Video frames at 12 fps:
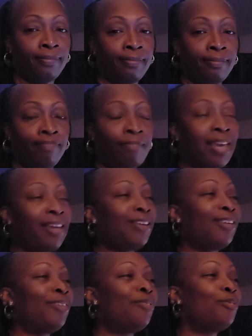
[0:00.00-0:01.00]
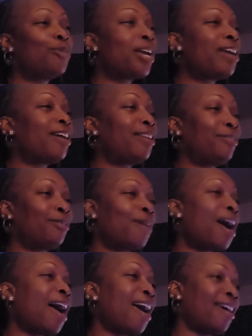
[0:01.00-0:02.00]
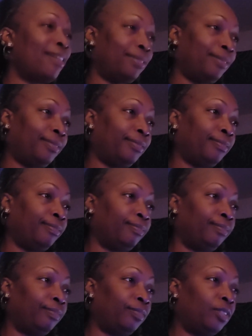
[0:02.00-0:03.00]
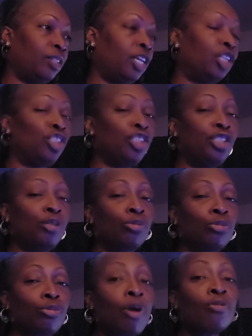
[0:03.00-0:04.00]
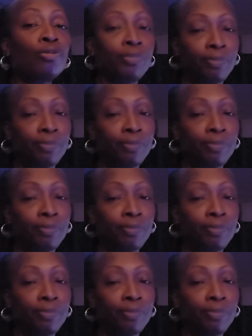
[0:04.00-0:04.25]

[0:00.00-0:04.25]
making you red and cry, itching your throat.